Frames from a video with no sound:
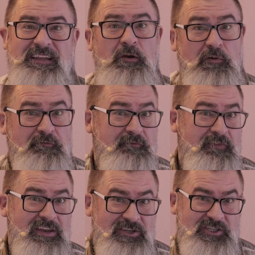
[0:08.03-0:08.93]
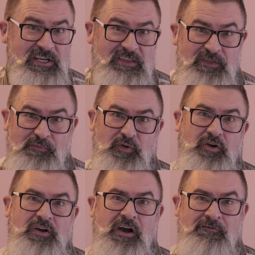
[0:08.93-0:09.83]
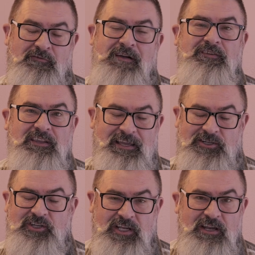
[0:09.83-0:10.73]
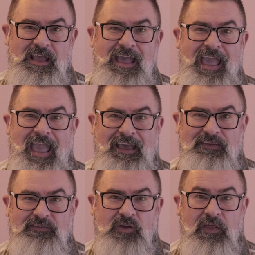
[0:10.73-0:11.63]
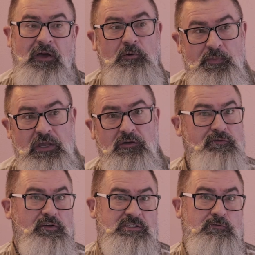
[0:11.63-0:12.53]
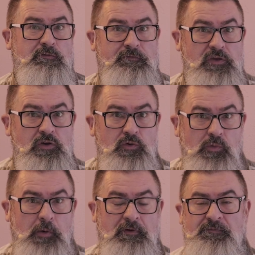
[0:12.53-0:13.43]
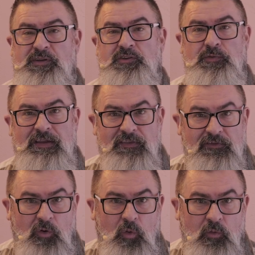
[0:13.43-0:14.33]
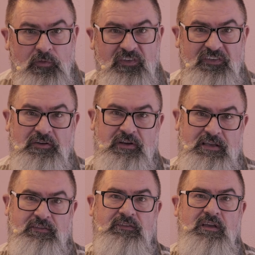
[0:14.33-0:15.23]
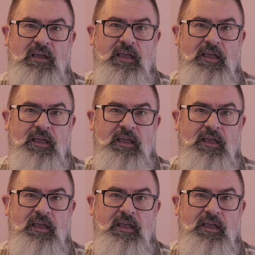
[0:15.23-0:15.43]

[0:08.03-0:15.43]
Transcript: Today we're finishing the book of Revelation, and so I thought it would be good for us to review what we've been doing in this whole series.